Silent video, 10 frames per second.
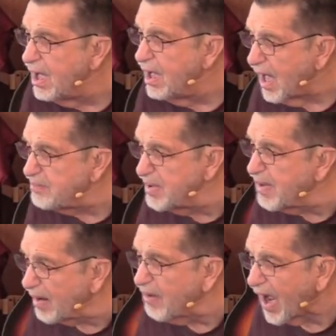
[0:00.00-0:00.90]
That'd be
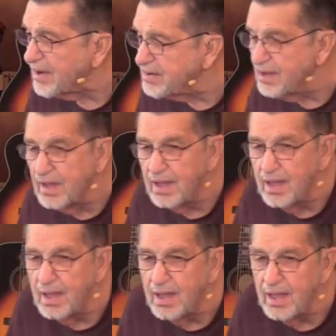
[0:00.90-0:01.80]
about right.
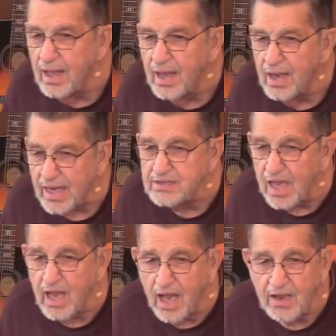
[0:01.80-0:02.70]
That's not
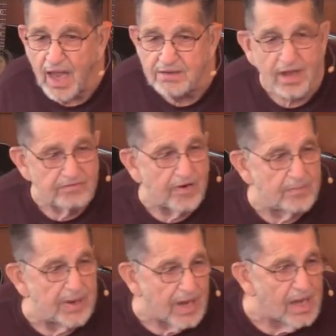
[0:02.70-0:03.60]
a lot, that's not a very
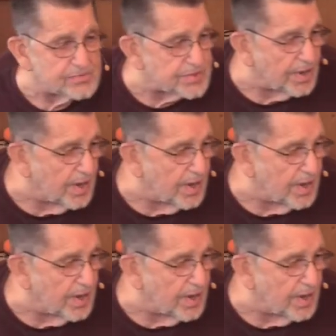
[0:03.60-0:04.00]
big lunch.